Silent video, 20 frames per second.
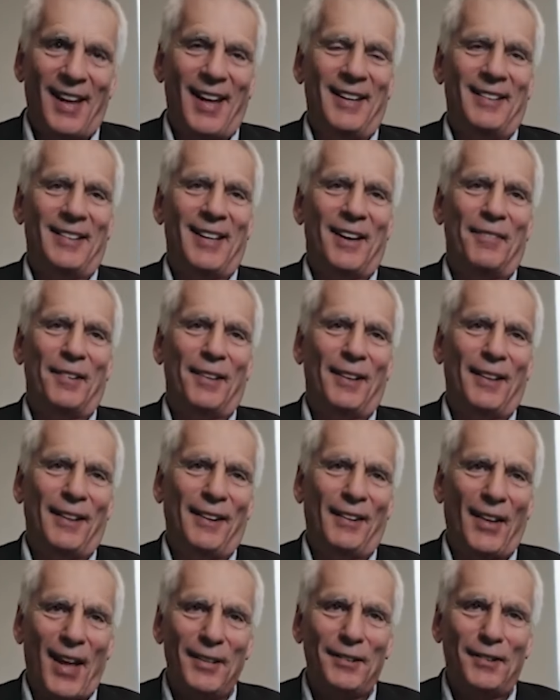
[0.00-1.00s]
and it
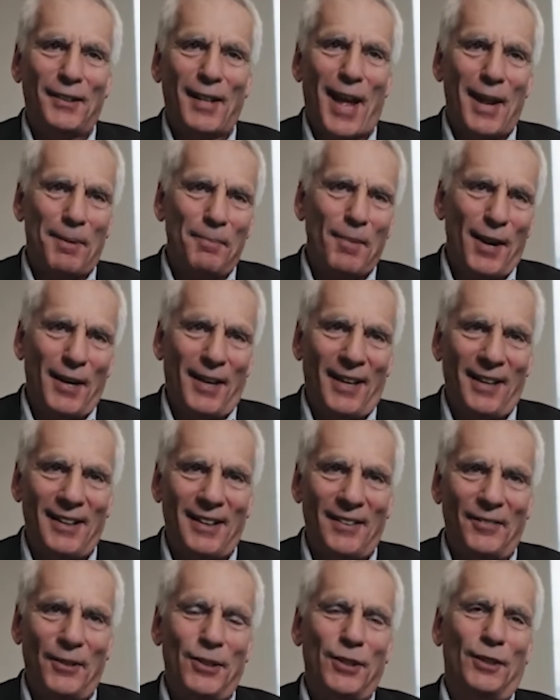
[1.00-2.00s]
definitely lends that money,
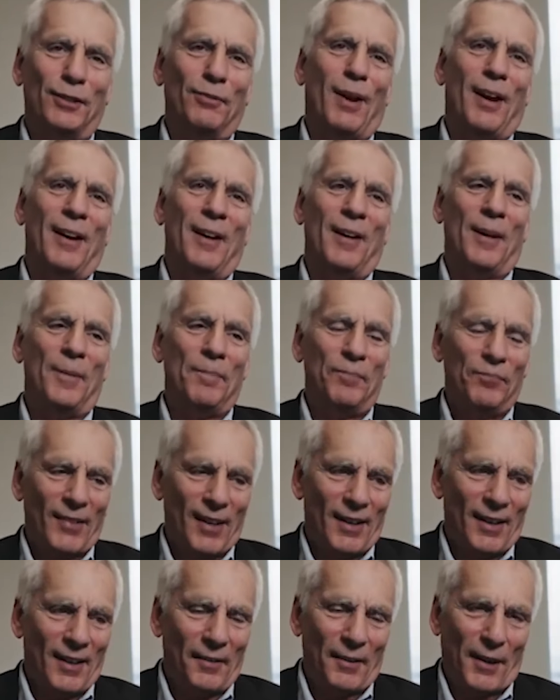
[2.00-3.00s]
which is why
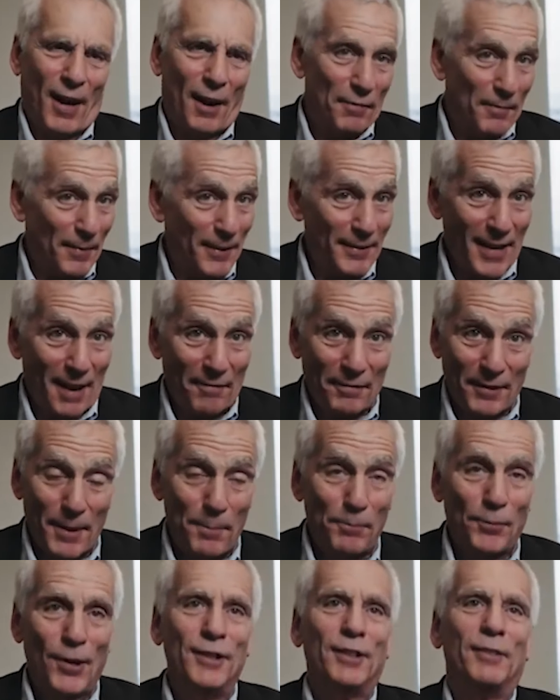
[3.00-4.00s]
the government
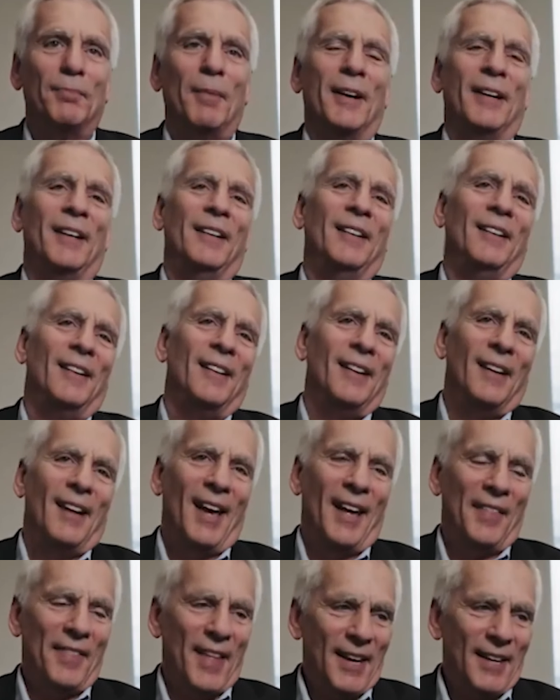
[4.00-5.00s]
definitely prints money,
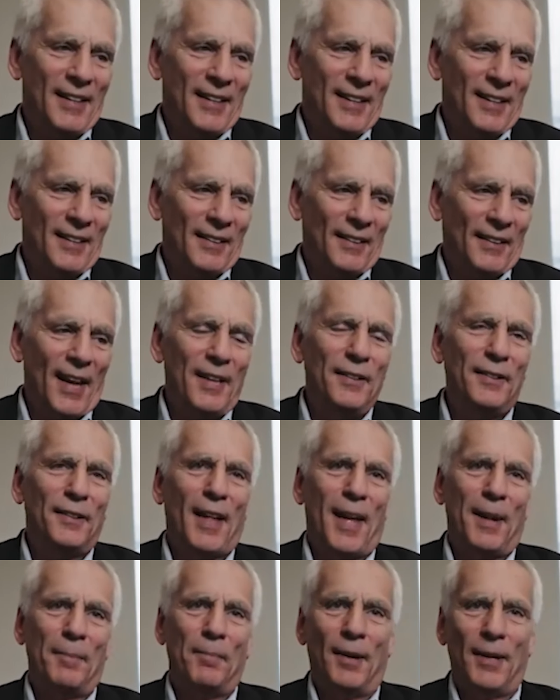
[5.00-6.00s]
and then it lends
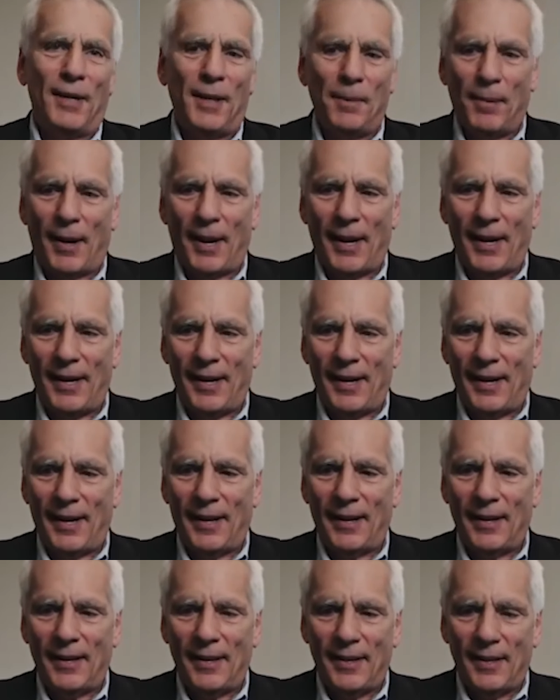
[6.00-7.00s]
that money
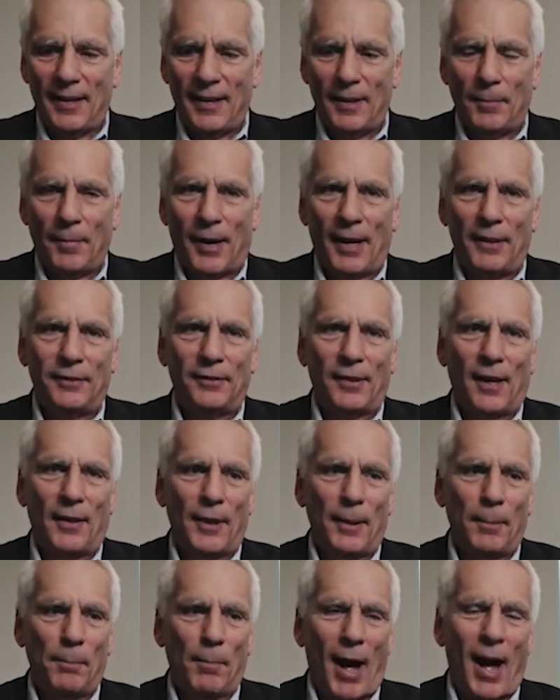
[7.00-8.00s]
by
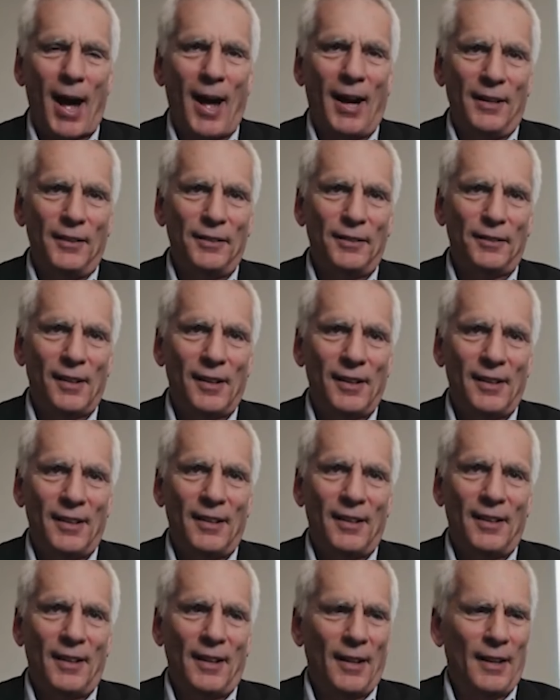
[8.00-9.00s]
selling bonds.
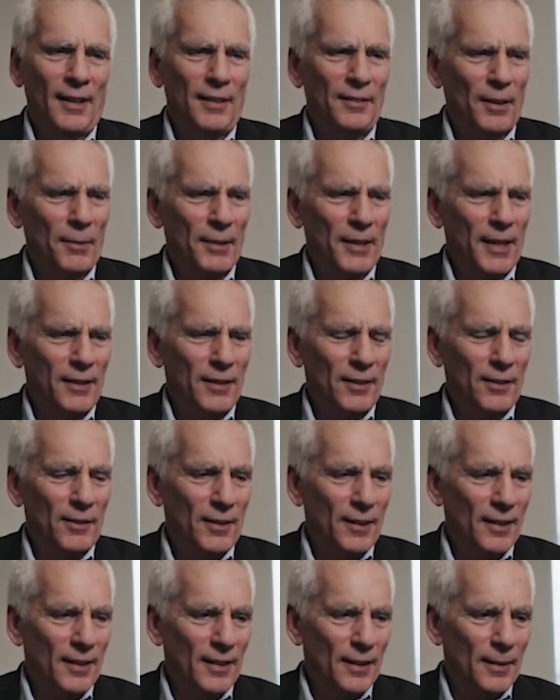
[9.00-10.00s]
Is that what they
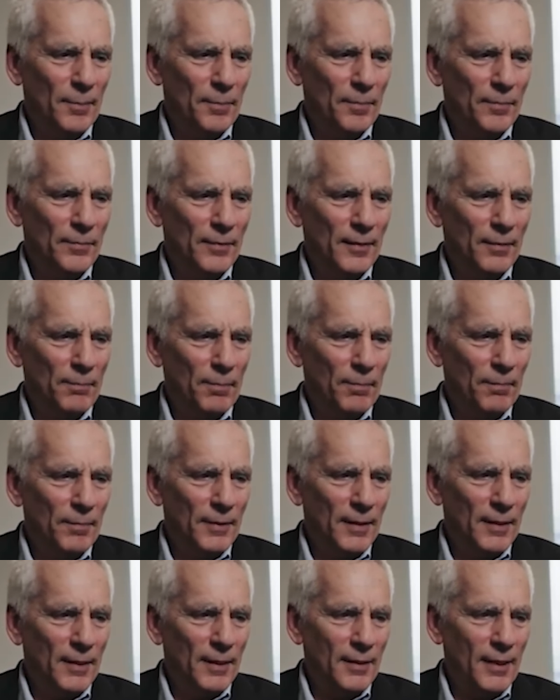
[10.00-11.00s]
do?
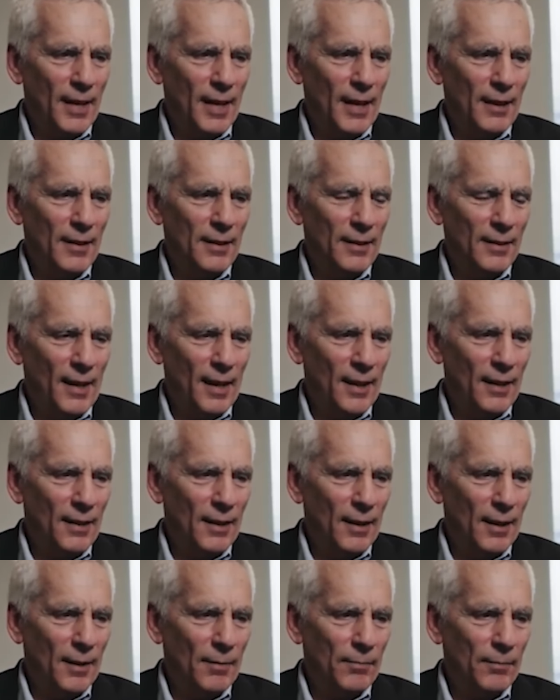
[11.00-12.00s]

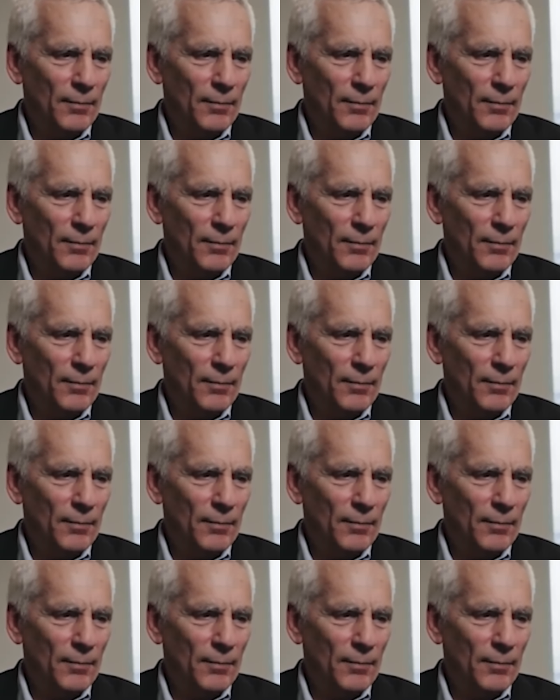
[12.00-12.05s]
They